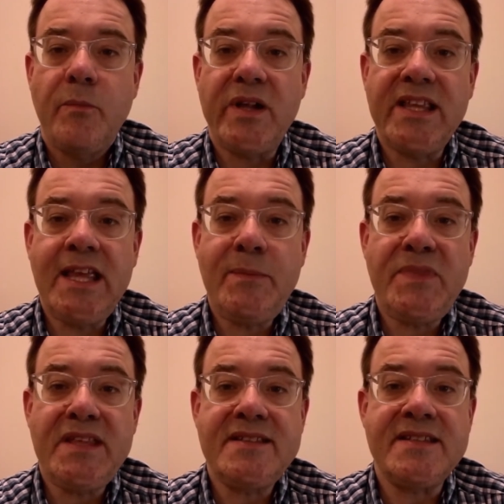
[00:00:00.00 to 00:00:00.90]
But
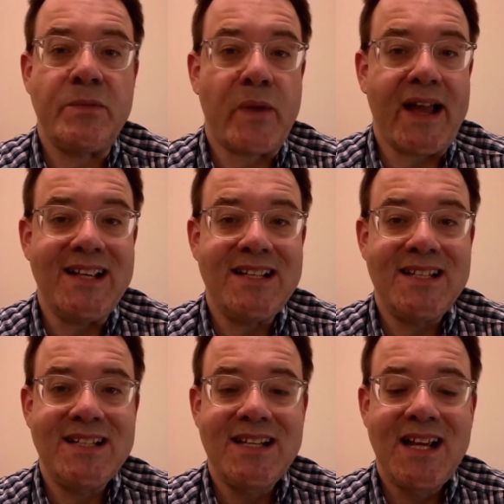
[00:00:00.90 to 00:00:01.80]
keep this in mind.
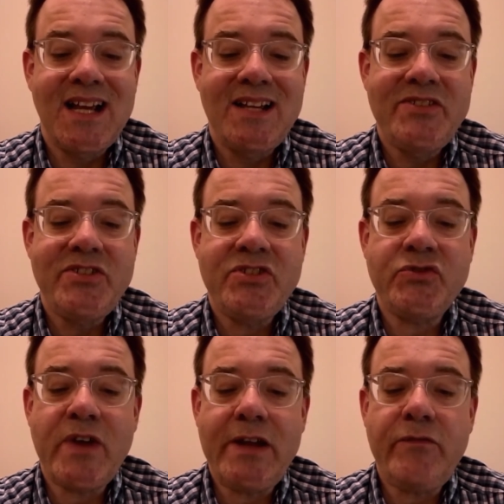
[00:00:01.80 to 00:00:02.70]

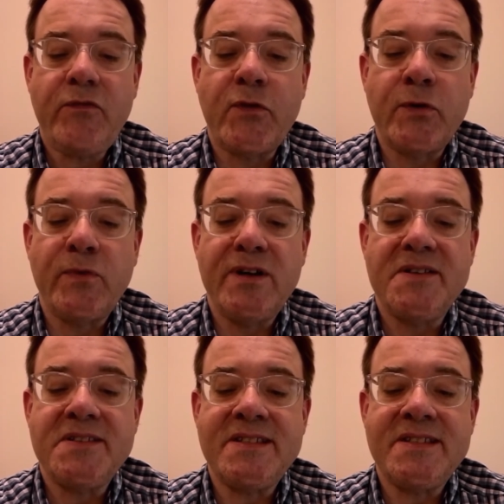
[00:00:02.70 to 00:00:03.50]
Straightforward